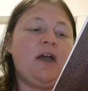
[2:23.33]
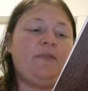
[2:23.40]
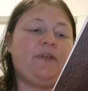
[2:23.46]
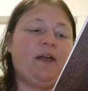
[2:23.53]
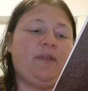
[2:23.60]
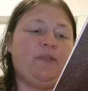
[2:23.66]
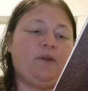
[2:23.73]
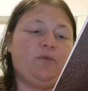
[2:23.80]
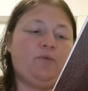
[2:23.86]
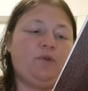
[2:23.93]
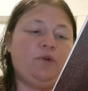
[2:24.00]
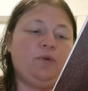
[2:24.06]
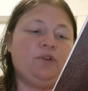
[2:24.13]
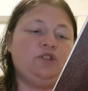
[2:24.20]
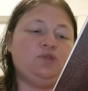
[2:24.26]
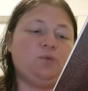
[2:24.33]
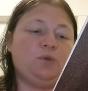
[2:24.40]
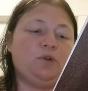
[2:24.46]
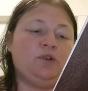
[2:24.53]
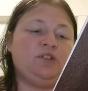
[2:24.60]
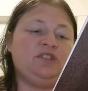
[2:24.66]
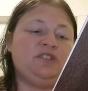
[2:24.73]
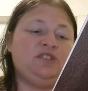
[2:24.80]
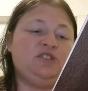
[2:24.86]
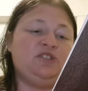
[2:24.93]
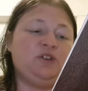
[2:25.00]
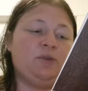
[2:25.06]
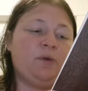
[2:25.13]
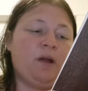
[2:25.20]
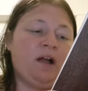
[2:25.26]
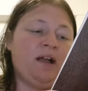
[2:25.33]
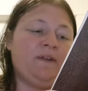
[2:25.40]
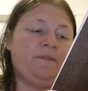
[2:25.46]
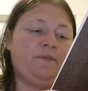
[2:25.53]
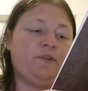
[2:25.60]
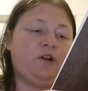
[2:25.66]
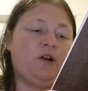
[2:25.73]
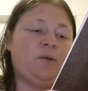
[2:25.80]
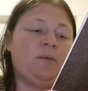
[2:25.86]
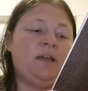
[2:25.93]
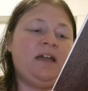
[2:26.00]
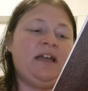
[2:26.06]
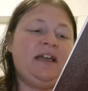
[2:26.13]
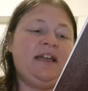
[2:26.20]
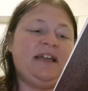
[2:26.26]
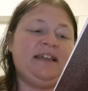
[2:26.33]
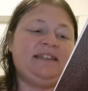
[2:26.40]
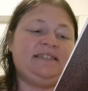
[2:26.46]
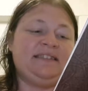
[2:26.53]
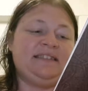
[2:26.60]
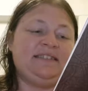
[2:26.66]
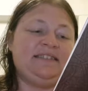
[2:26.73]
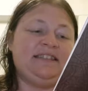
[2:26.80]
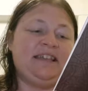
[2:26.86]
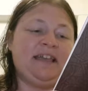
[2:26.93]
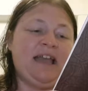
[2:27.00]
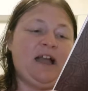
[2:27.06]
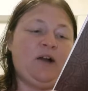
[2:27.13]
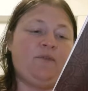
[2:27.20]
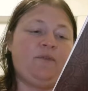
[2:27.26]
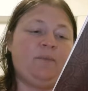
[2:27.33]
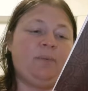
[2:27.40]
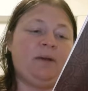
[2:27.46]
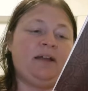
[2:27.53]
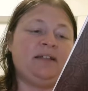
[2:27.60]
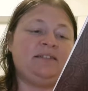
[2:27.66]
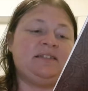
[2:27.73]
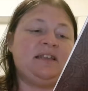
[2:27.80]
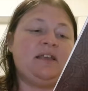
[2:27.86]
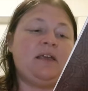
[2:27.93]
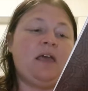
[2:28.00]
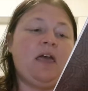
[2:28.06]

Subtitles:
that the ruins were derived from existing alphabets